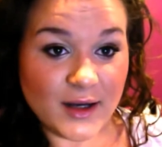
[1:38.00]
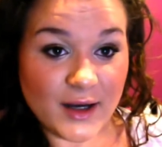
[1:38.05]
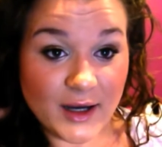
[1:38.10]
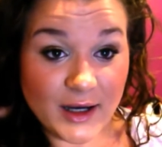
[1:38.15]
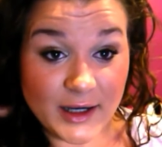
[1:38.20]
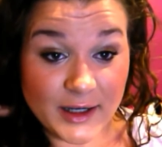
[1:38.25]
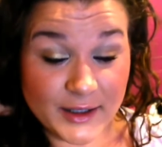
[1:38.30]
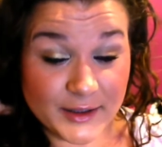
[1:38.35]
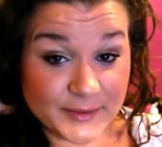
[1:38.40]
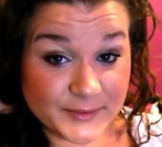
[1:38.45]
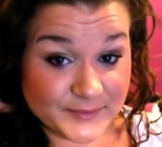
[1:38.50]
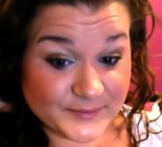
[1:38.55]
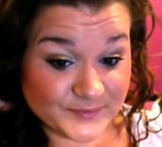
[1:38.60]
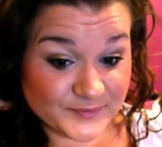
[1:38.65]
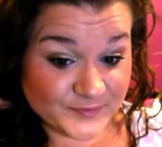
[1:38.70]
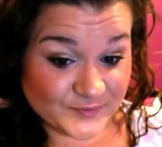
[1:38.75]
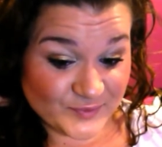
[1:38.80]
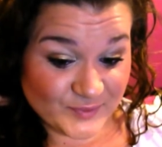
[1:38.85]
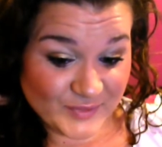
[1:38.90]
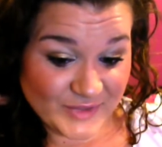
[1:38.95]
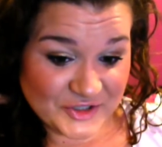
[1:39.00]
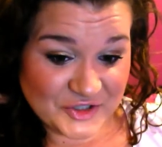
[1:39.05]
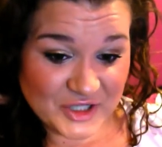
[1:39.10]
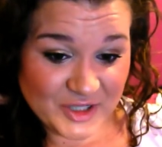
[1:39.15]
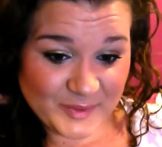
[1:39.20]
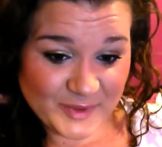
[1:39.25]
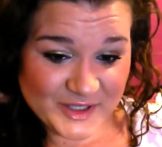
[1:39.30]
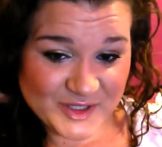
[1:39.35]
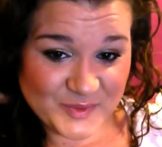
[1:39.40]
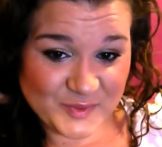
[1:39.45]
Um, my
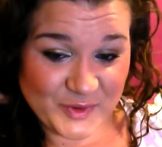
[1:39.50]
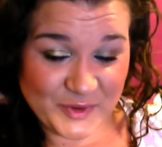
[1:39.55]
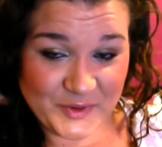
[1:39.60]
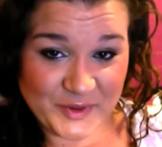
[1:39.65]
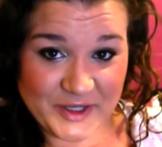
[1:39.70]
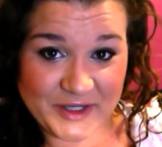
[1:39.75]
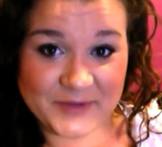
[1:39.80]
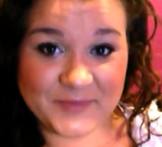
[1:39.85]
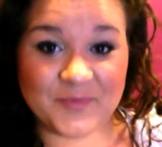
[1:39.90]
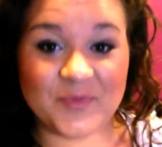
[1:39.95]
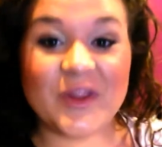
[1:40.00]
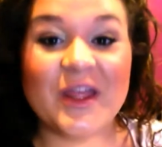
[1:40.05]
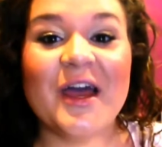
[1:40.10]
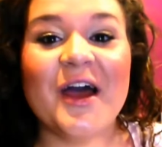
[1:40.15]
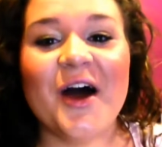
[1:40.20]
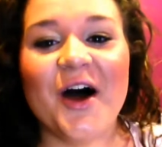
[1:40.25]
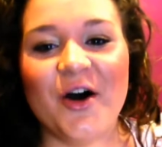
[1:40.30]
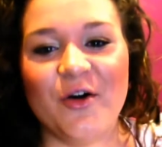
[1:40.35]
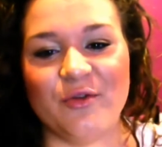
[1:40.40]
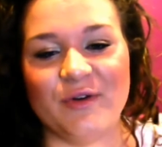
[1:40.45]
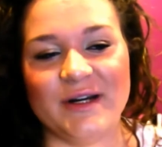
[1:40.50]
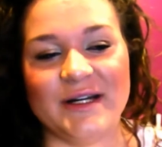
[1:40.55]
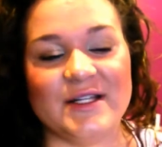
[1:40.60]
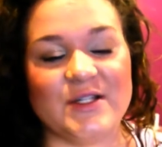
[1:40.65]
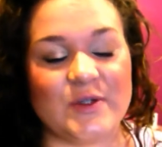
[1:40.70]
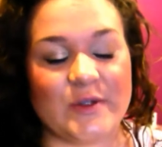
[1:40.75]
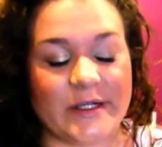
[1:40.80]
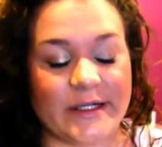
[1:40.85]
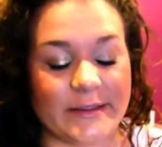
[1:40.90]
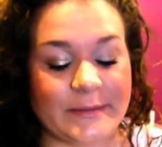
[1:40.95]
tripod's broken. Oh, funny
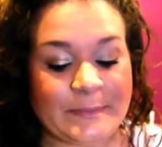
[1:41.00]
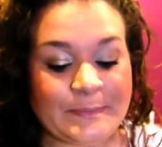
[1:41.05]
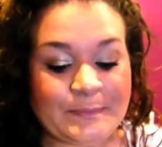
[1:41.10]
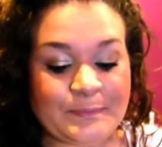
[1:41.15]
story.